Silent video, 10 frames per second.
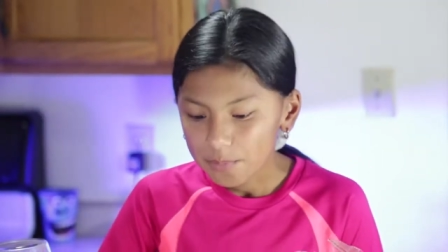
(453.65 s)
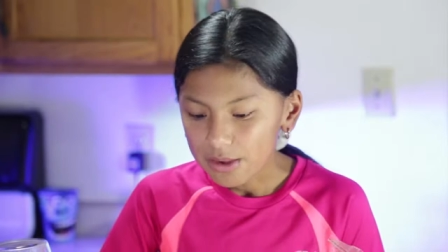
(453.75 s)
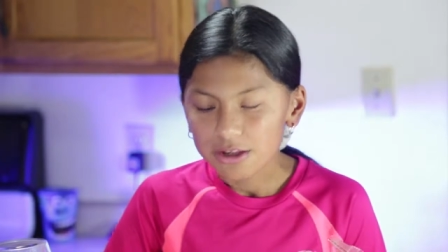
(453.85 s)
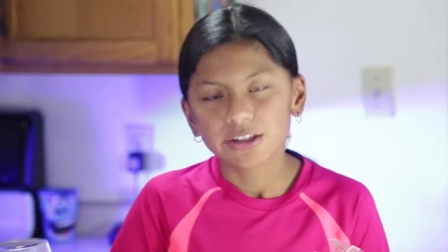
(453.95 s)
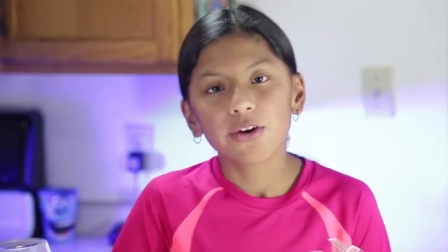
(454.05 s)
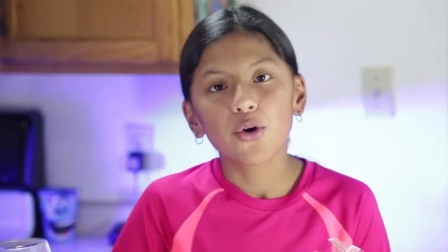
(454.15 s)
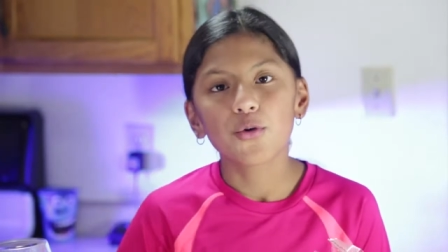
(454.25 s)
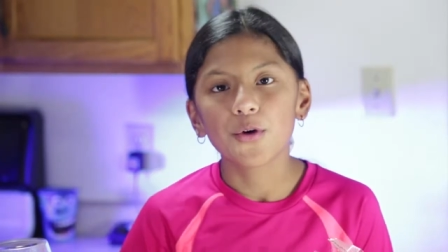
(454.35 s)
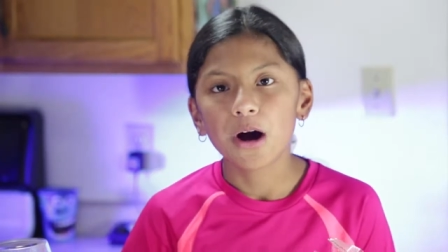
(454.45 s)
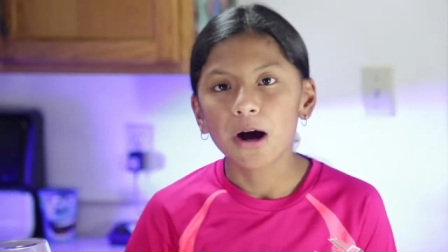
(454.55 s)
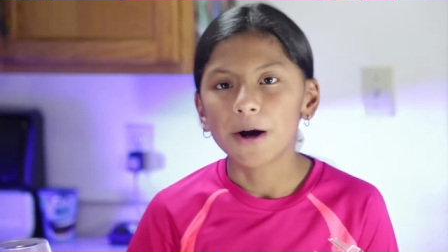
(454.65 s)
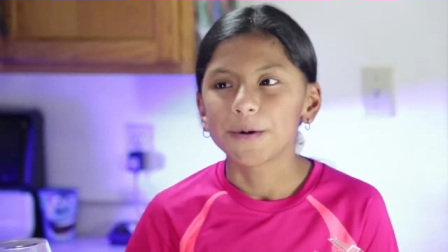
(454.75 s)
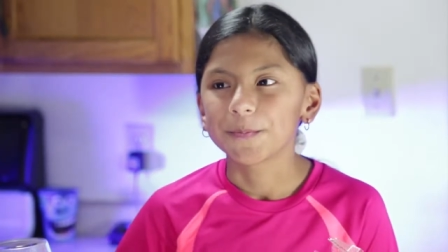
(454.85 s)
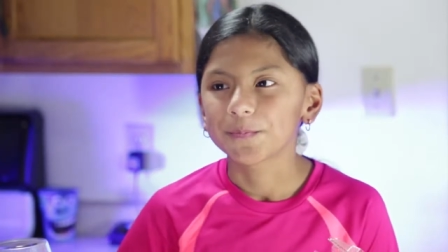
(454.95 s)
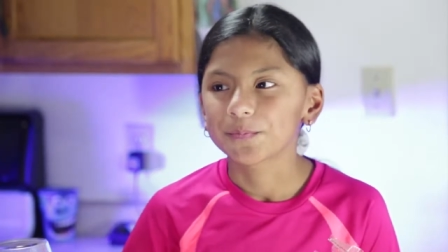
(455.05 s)
So
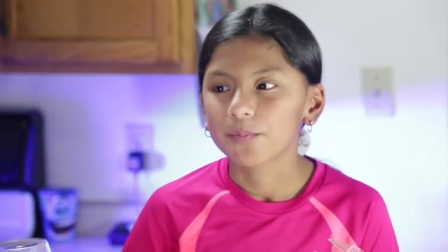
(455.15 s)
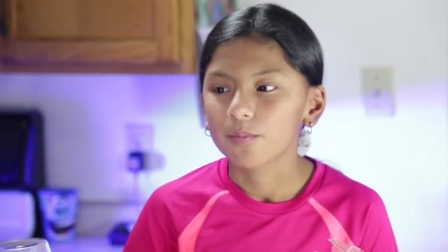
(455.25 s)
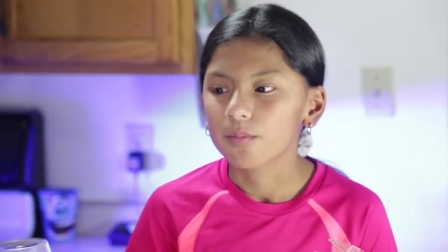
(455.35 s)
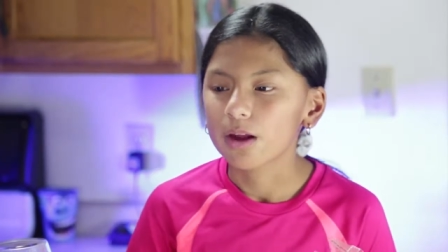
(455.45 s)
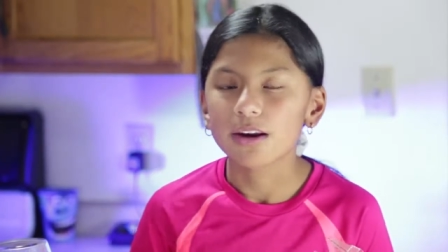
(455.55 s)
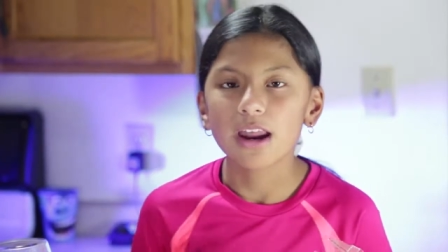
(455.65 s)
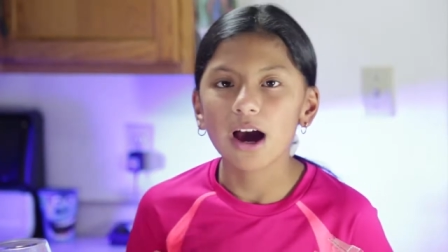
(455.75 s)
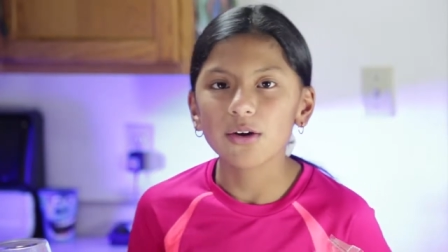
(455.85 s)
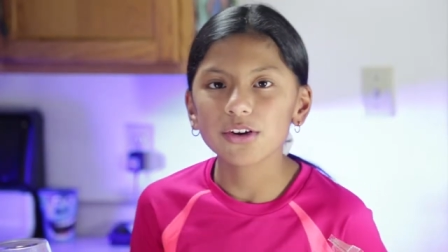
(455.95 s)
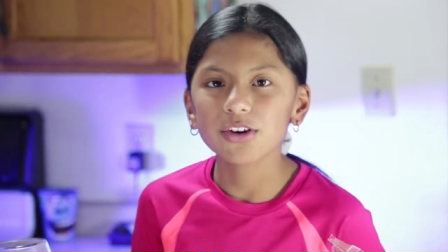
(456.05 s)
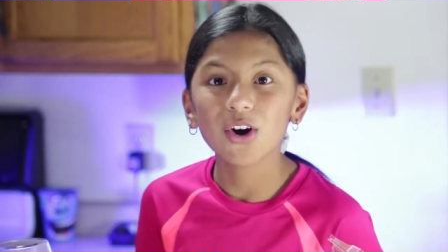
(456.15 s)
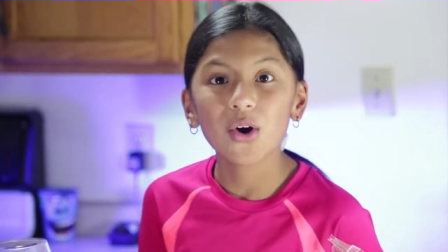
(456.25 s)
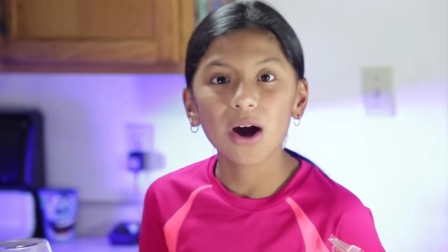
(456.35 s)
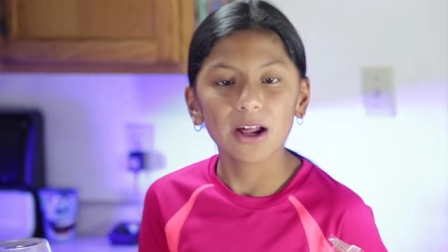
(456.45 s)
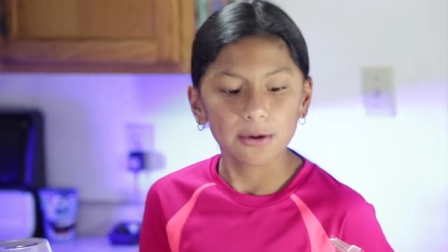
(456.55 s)
uh, now you
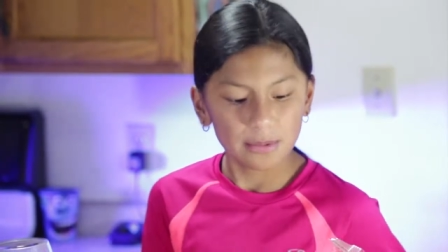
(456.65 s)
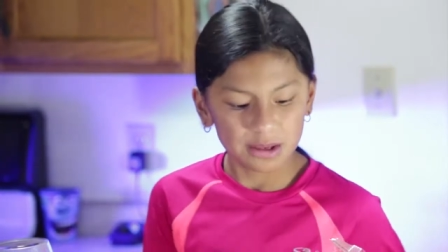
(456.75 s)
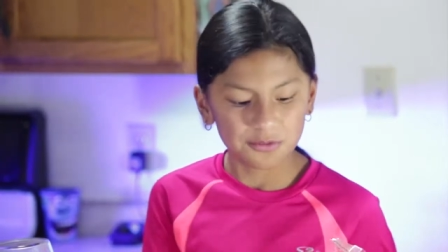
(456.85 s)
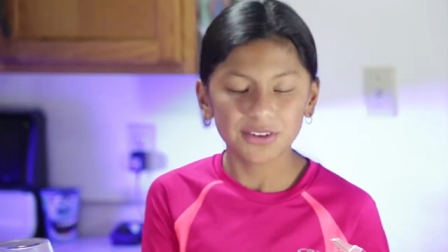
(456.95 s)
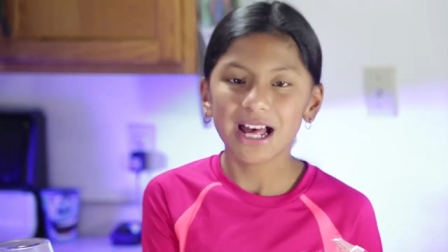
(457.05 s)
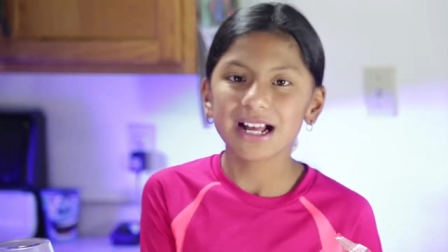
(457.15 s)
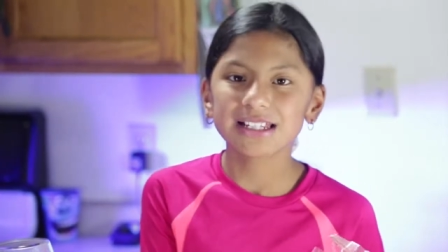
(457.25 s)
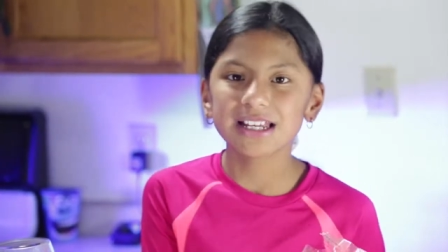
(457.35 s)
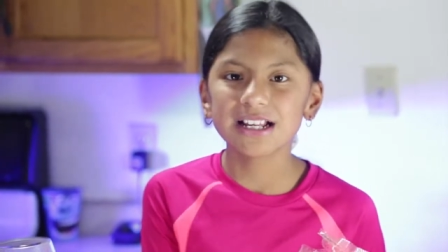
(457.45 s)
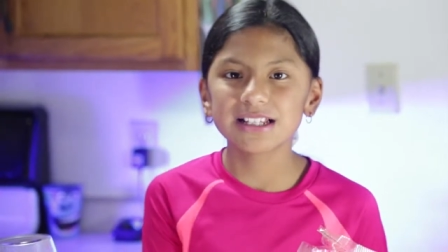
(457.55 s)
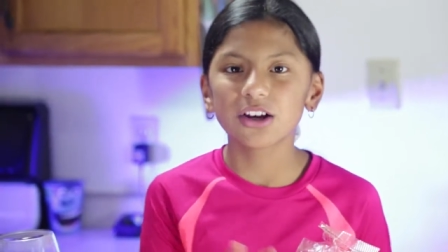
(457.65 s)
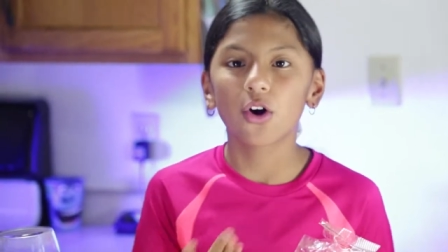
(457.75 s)
know how to make flax seeds,